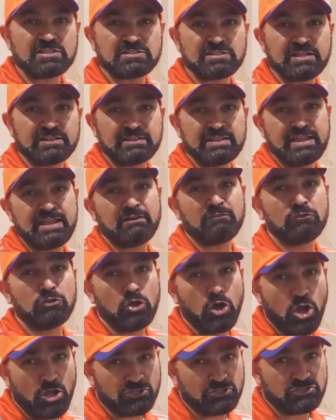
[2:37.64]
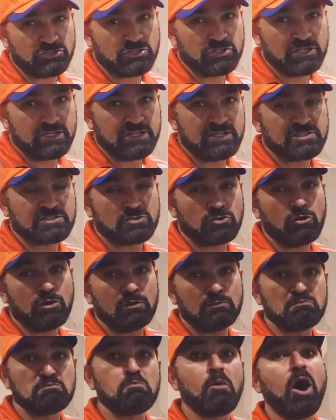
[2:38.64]
that they have launched is
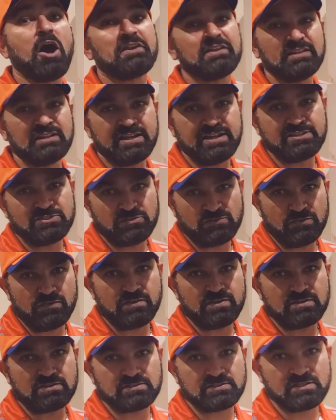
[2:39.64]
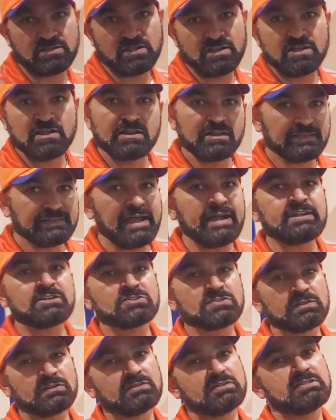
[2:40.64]
called Bodyline series. That
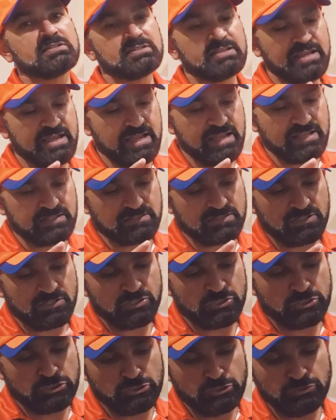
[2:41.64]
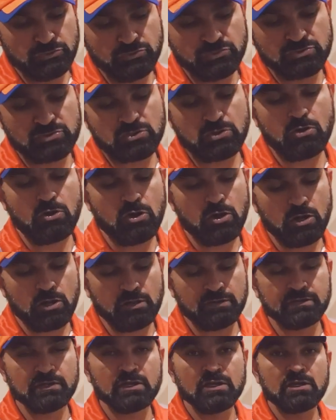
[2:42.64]
series has shoes
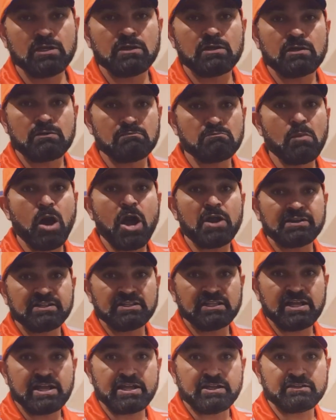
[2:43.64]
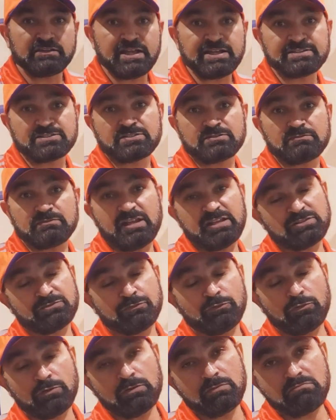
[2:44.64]
called Bodyline. That's
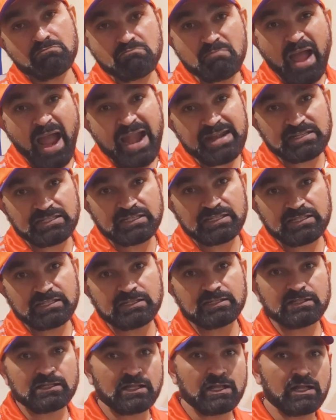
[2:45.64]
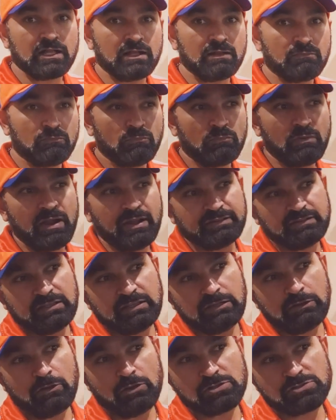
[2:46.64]
for batting. I
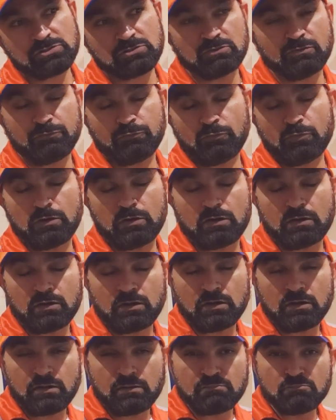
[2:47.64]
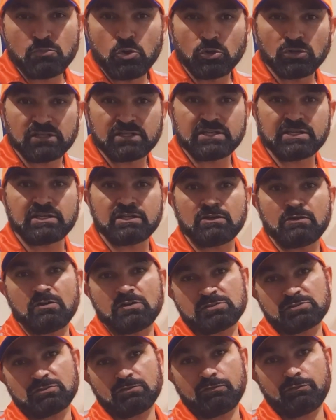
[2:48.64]
think also for bowling,
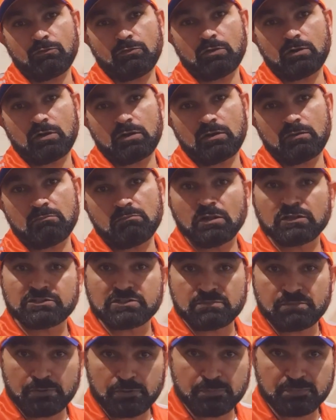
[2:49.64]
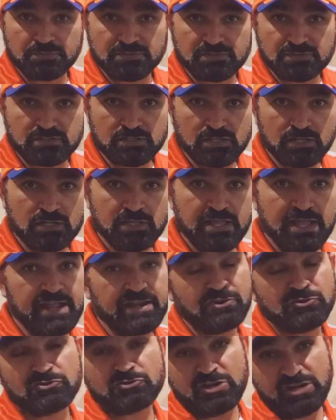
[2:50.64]
also for multi-purpose
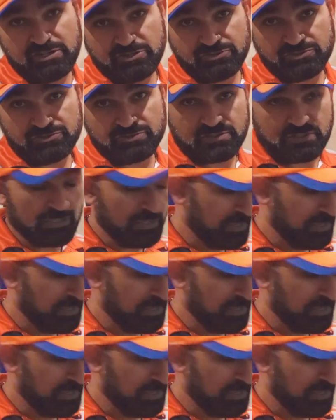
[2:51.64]
and trainers.